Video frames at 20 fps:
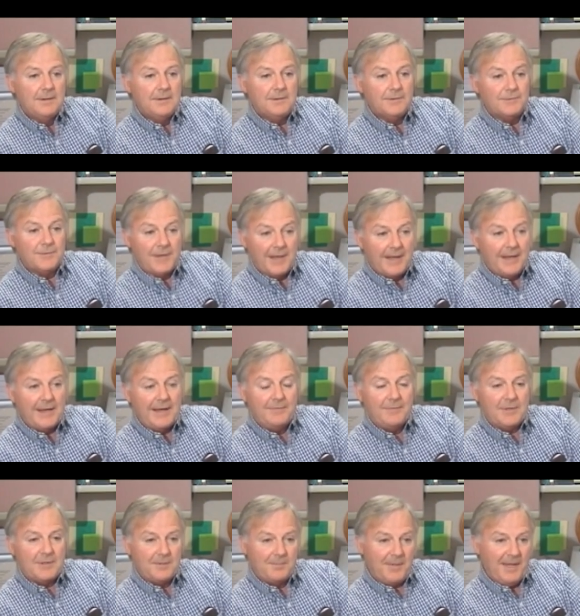does not
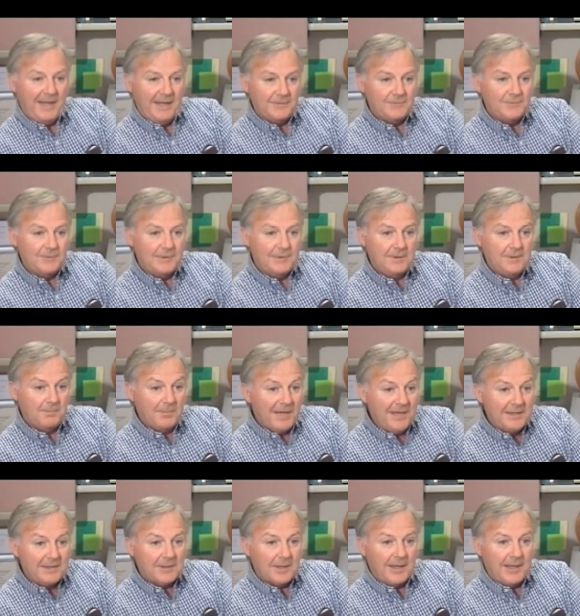have the capacity to
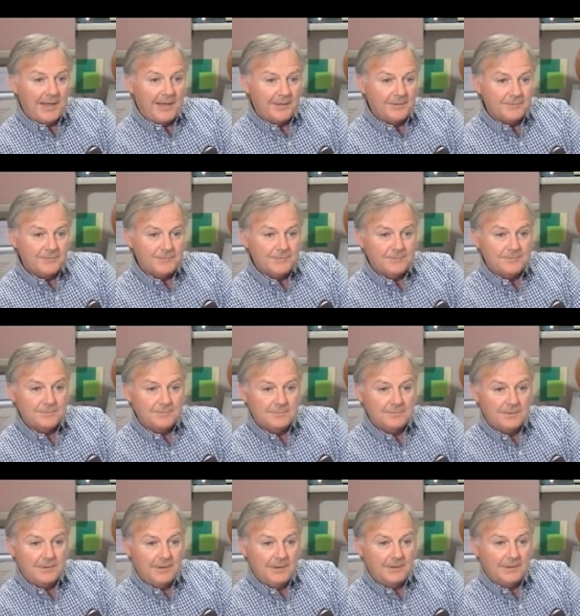make clouds
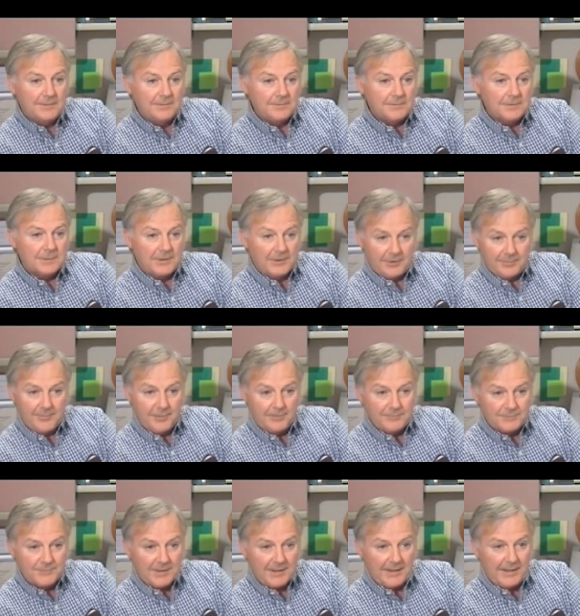in clear
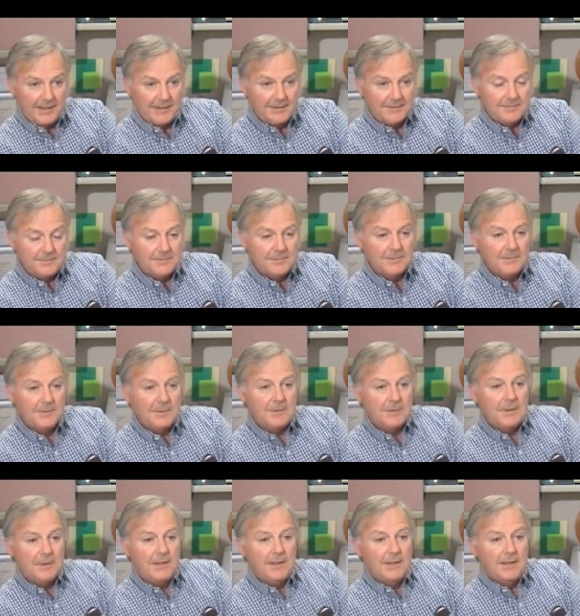blue sky.
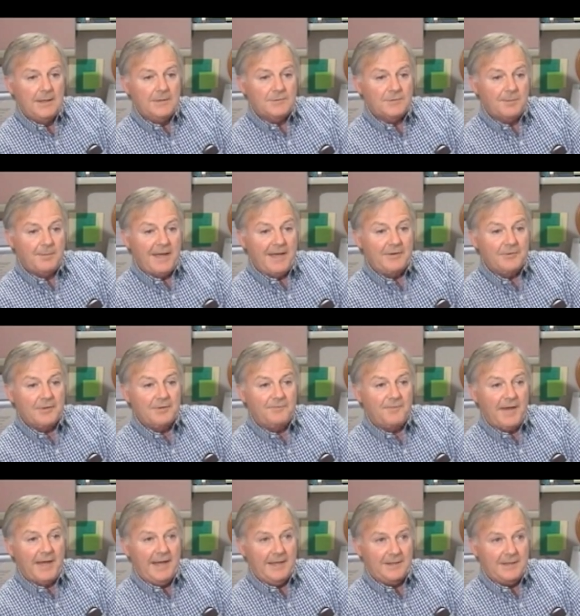As a matter of
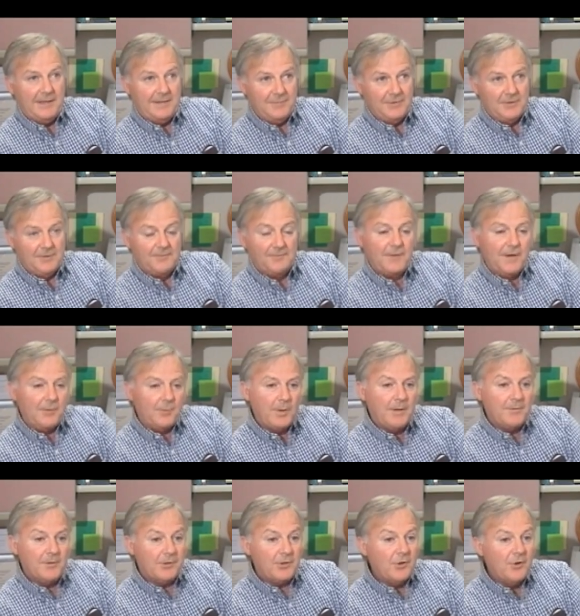fact, even the fair
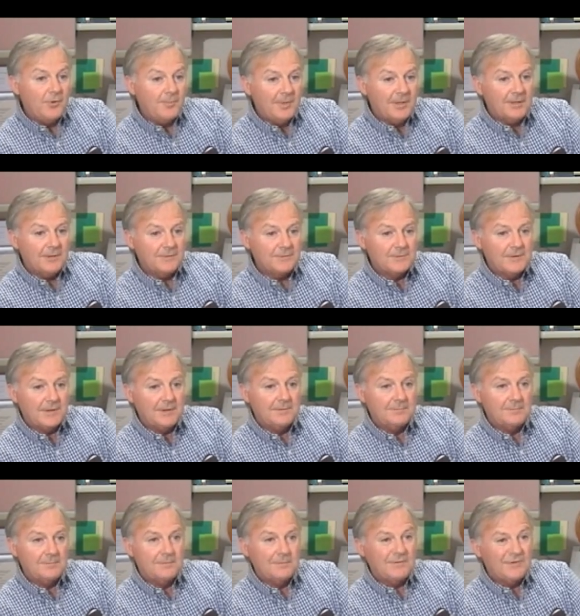weather cumulus that
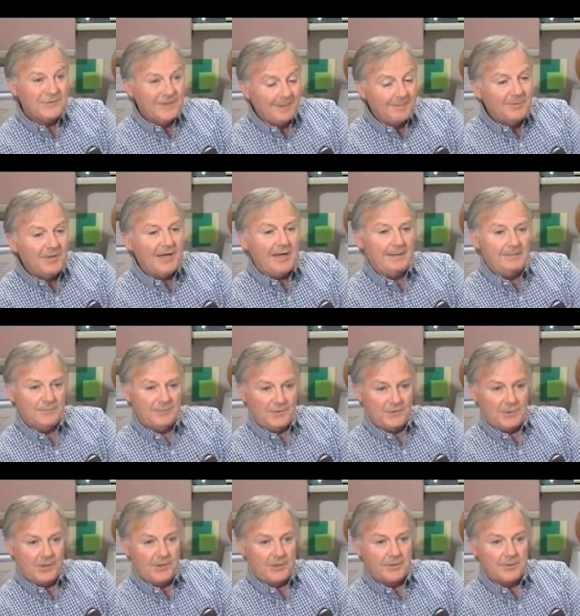sometimes
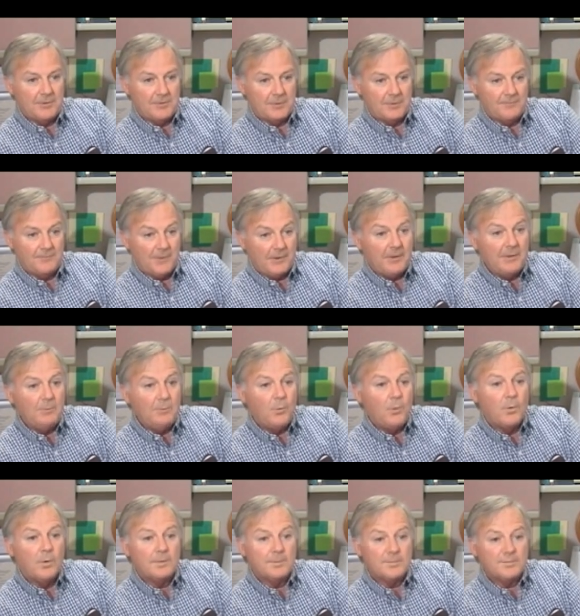occur on a very
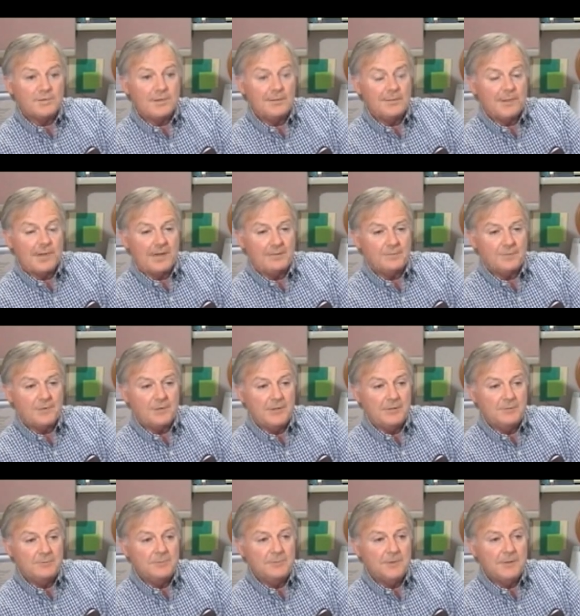warm summer
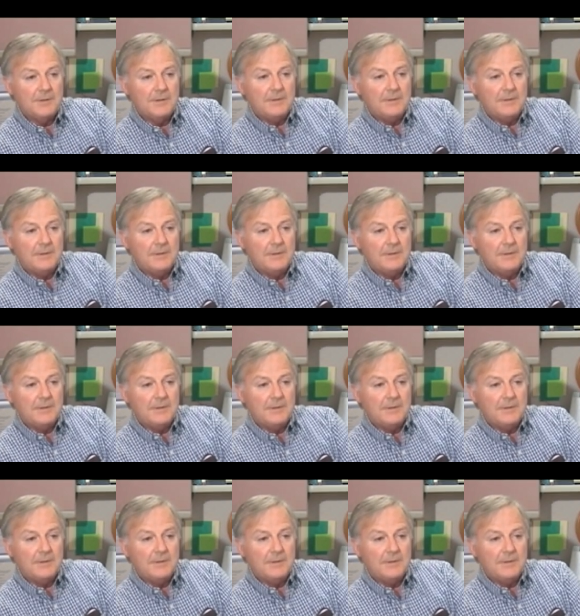afternoon